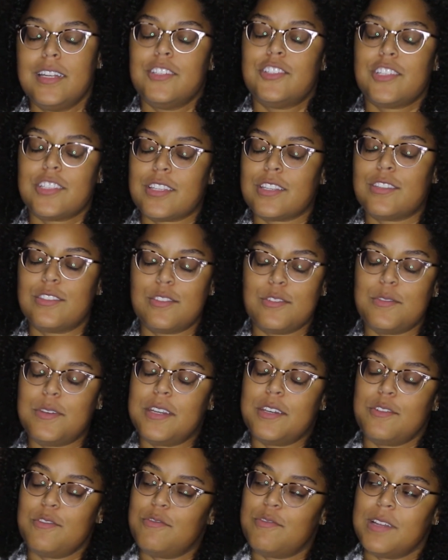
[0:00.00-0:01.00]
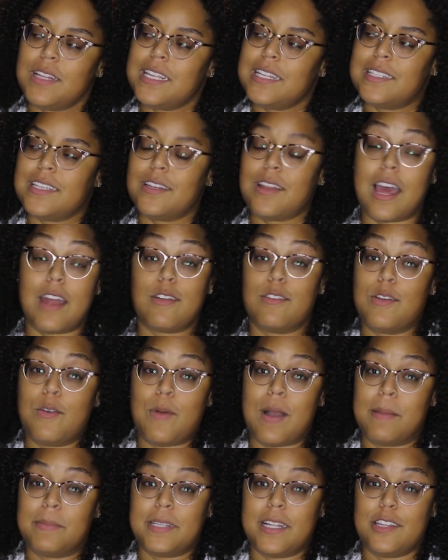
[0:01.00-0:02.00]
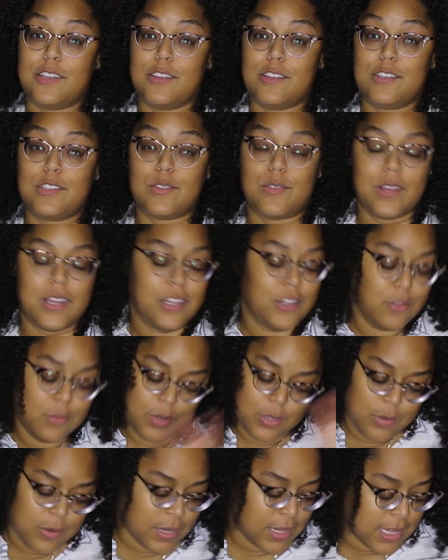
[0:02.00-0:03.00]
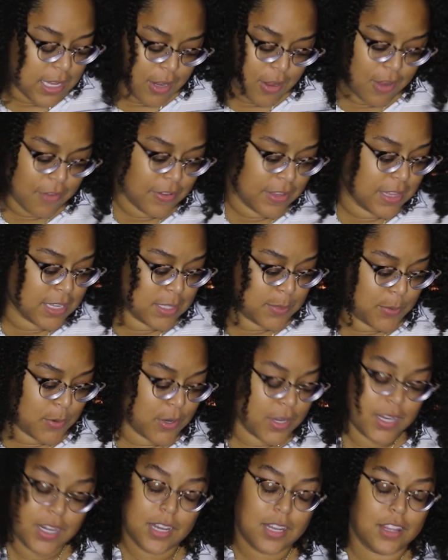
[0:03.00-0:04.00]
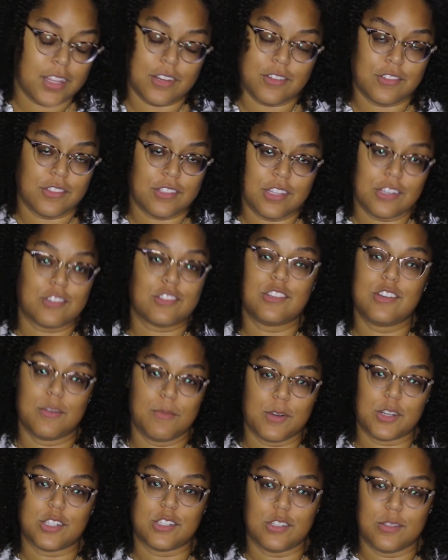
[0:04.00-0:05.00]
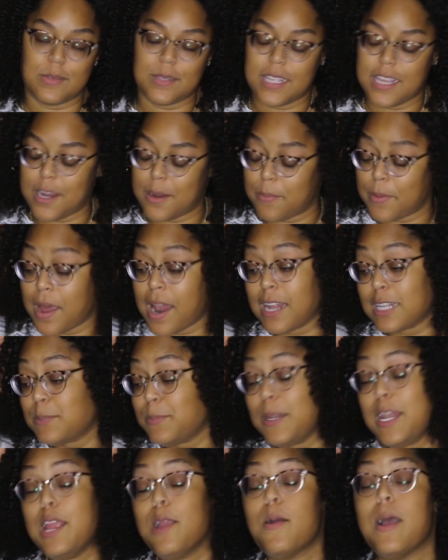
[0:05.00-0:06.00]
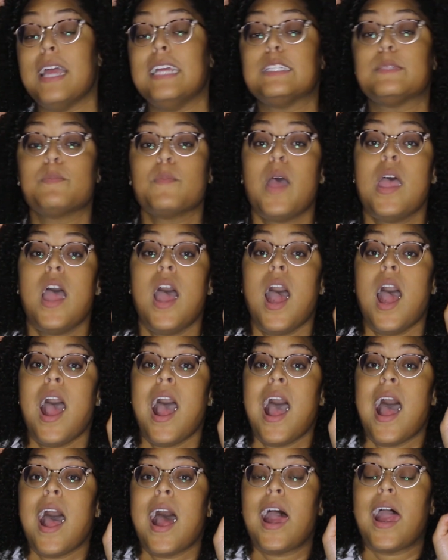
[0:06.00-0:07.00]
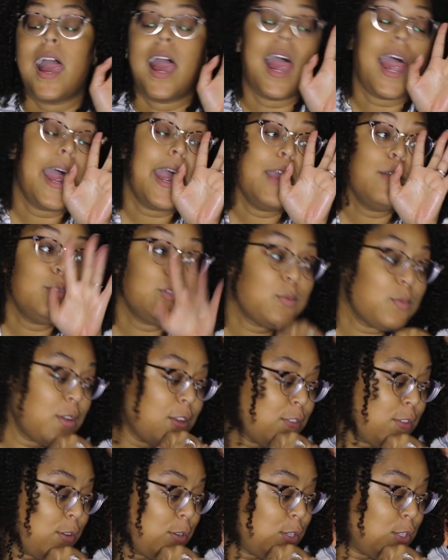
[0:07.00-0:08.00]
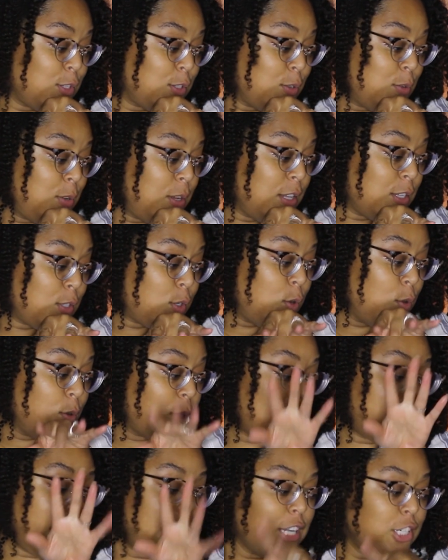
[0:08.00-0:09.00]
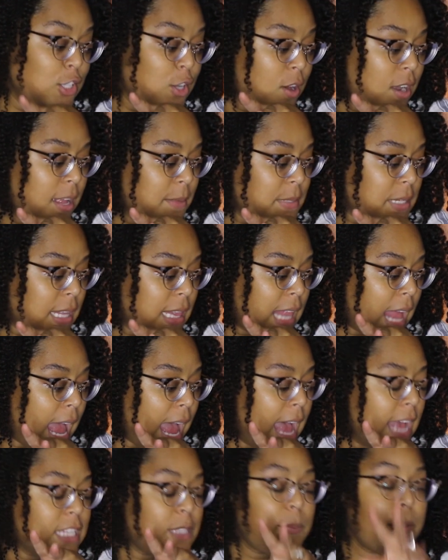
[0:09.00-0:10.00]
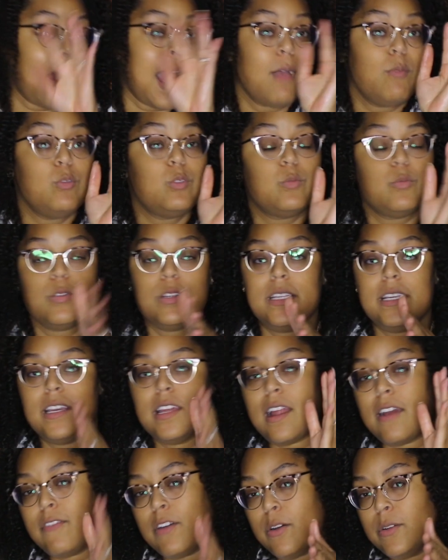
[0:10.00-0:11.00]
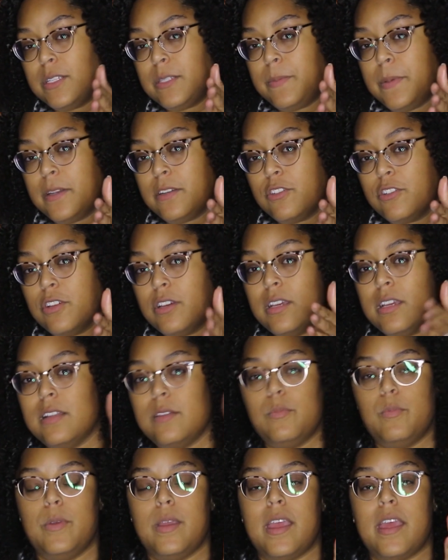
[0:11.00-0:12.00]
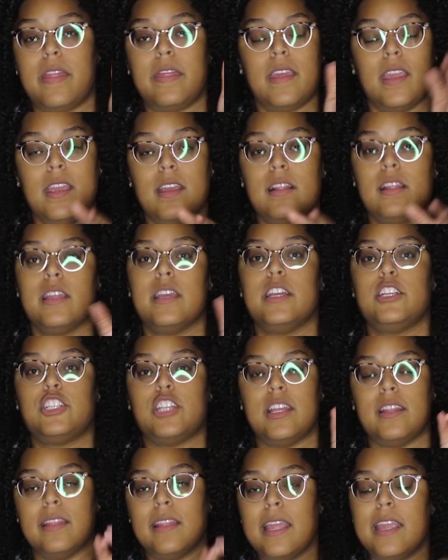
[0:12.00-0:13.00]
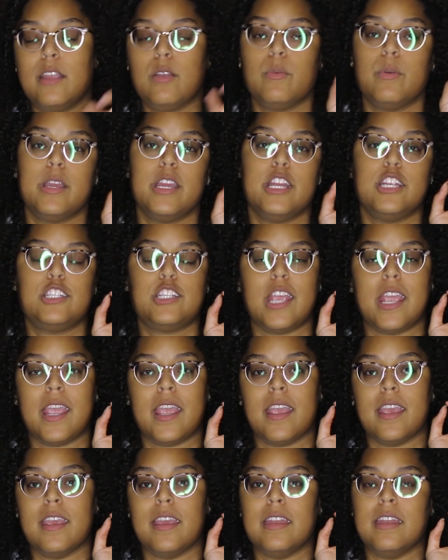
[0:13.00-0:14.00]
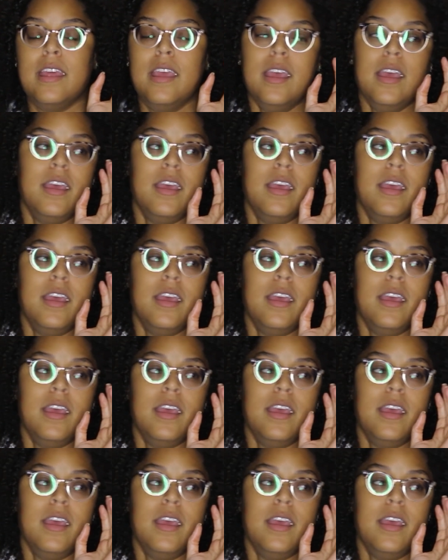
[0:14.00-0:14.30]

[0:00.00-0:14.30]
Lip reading: just a student who really didn't, I don't know why I'm telling you this story. You can click off at this point. There's no more to do with the hair product. But anyways, I was one of those students who, like, I showed up to class, but I was really good. I've always been good with English and language and